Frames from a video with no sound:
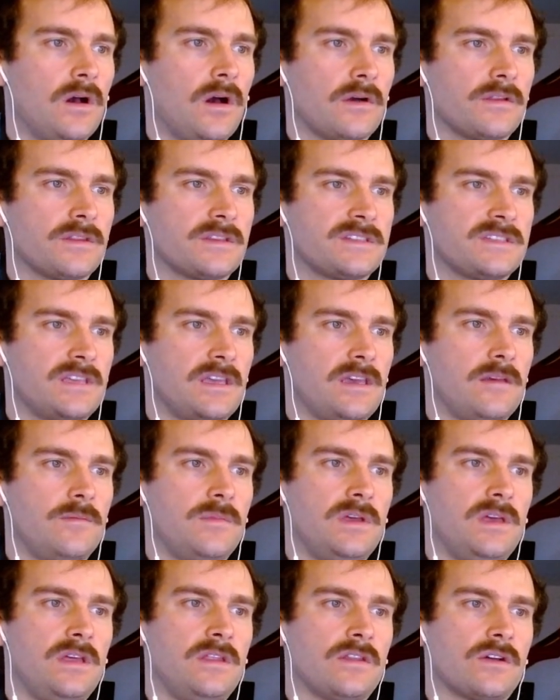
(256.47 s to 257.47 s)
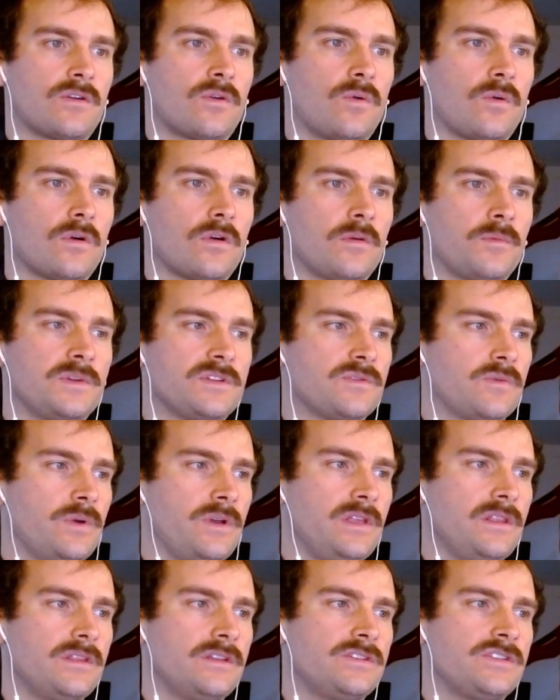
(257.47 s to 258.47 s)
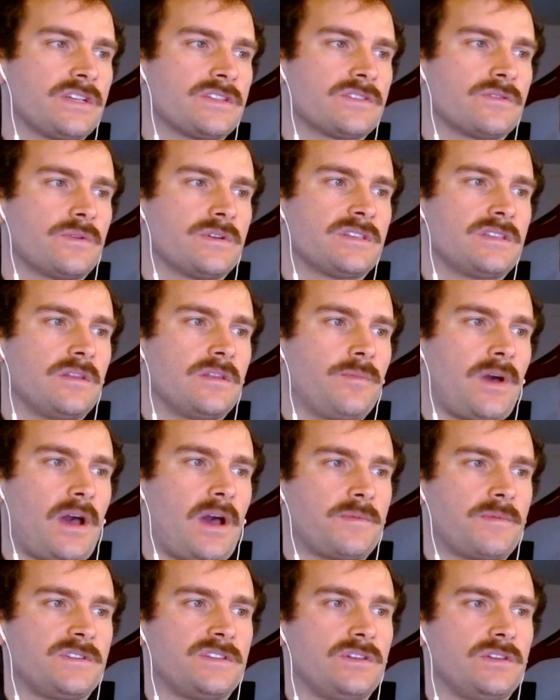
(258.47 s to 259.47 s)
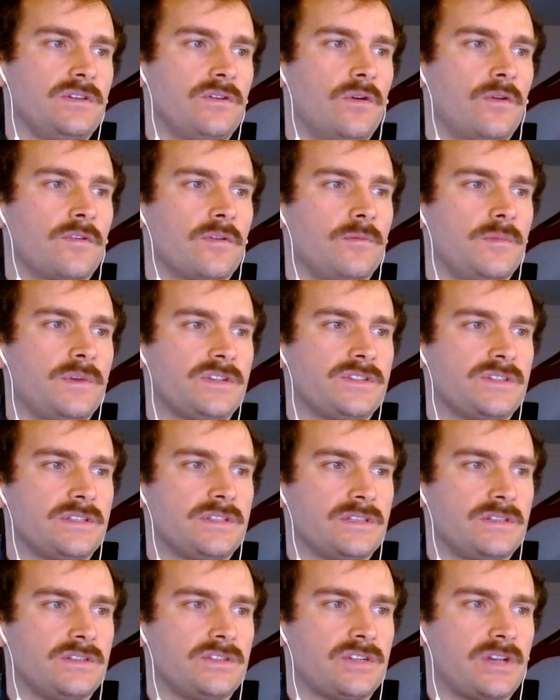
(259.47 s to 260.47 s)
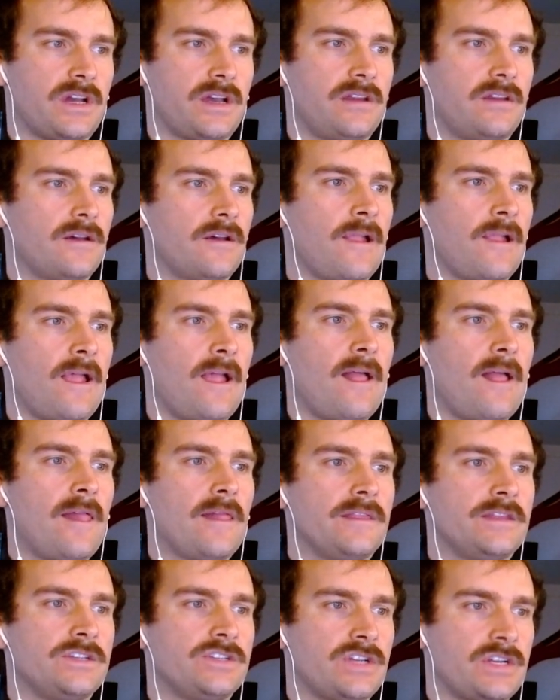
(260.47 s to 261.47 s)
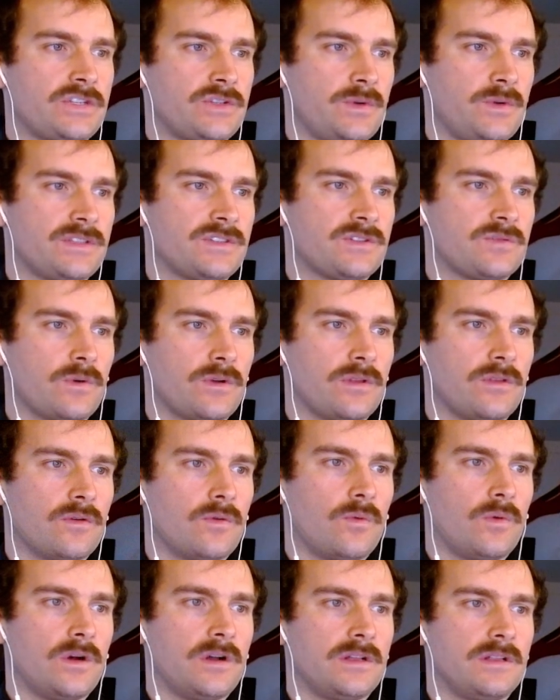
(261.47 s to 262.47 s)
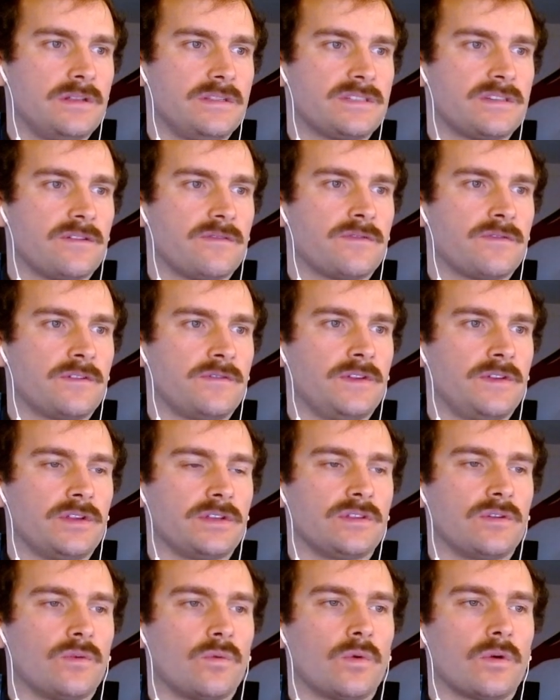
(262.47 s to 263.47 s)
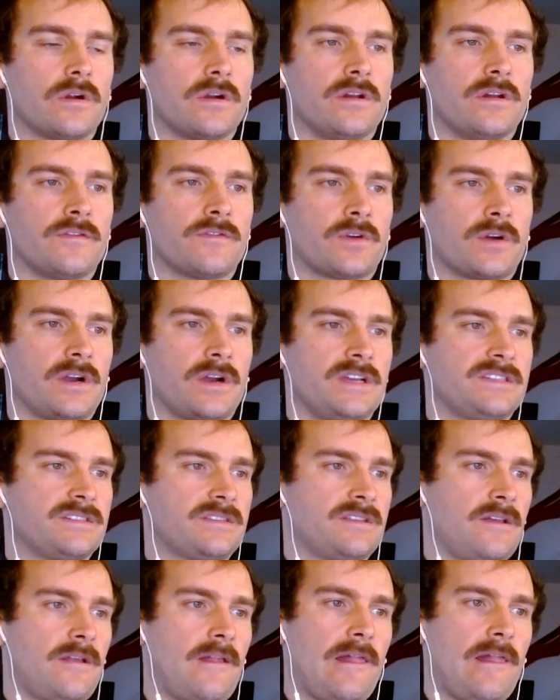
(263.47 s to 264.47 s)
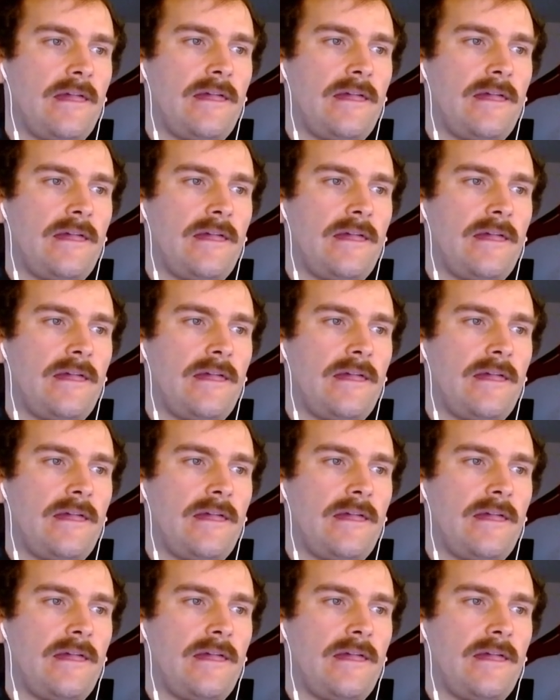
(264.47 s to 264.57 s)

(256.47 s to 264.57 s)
All the same, in the quarrel between the Jesuits and the papacy over the missions in China, the Jesuits were the ones fulfilling the word of Christ.